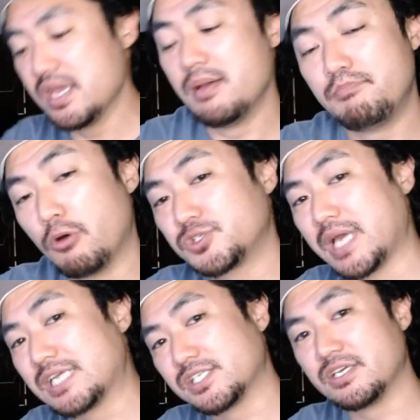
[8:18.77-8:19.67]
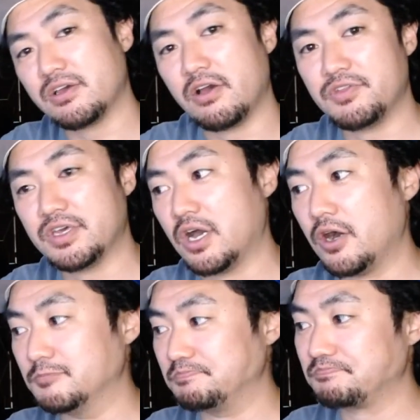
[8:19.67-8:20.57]
both sides of
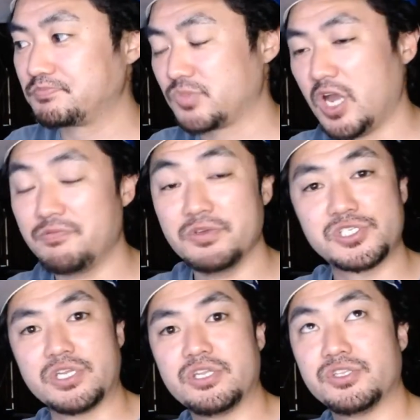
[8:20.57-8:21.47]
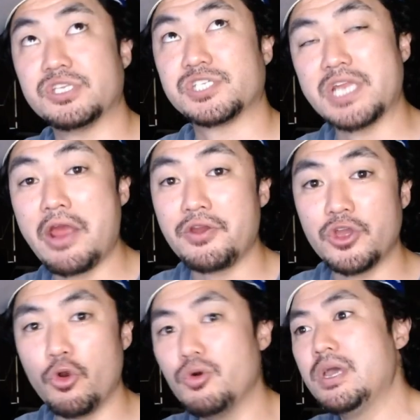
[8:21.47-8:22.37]
the scenario